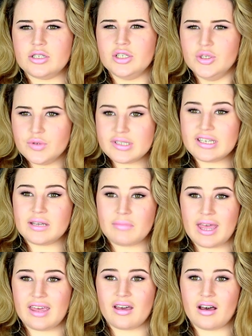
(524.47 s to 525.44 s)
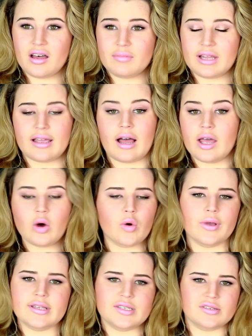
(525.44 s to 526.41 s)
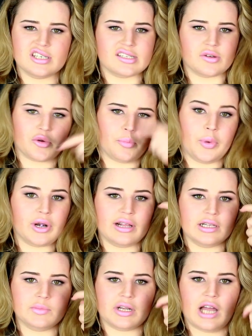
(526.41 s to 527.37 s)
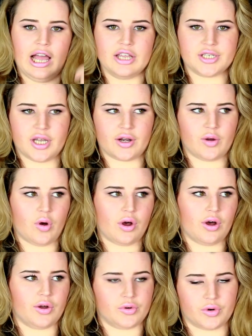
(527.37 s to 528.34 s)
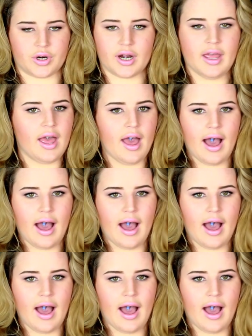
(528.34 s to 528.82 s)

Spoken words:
using makeup, like I always used to sort of put a little bit of eyeshadow on, or,